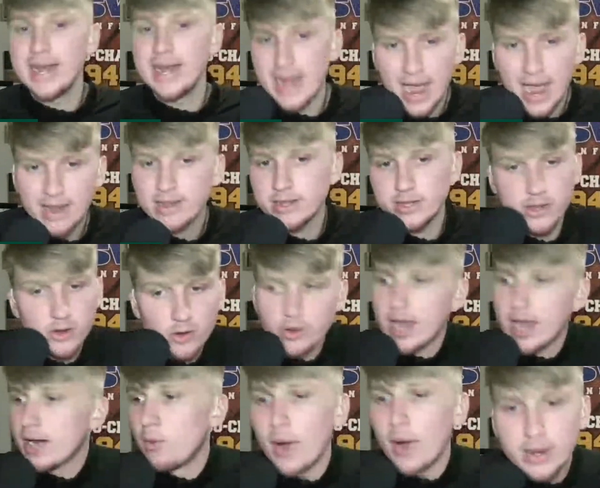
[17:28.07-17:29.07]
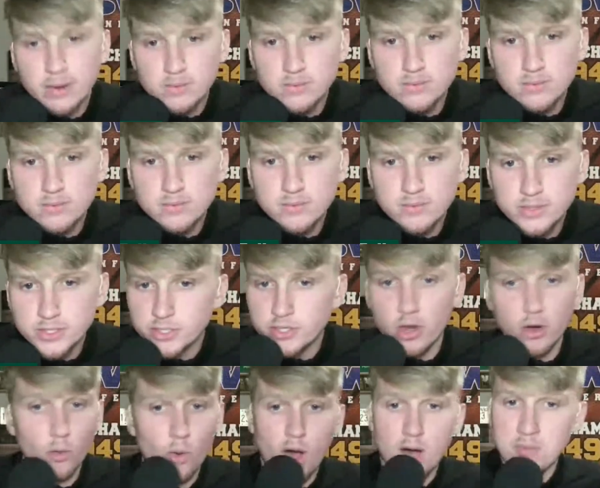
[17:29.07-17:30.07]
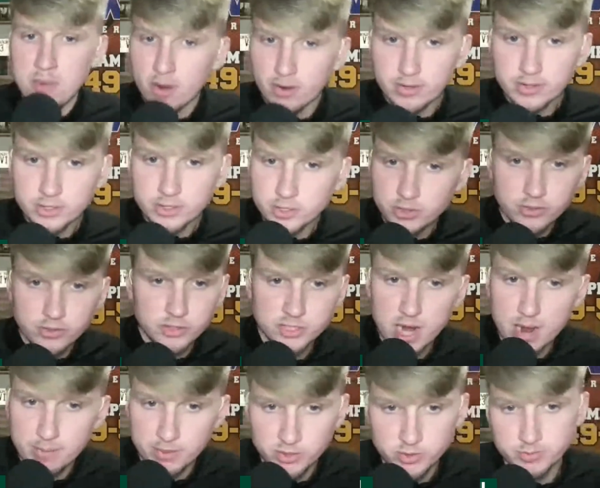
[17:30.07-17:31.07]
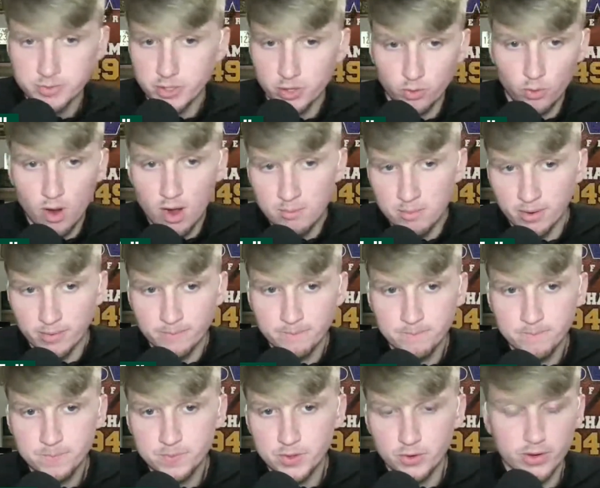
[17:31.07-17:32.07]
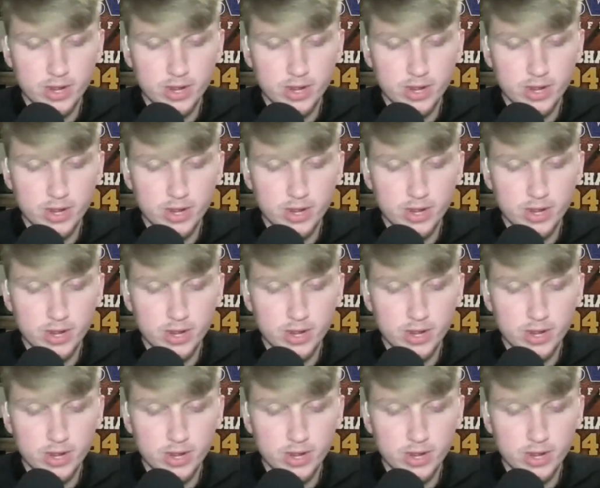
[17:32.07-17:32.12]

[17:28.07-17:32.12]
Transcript: And now you don't got to wait. You go to Walmart. You're doing your shopping trip. You go to Walmart.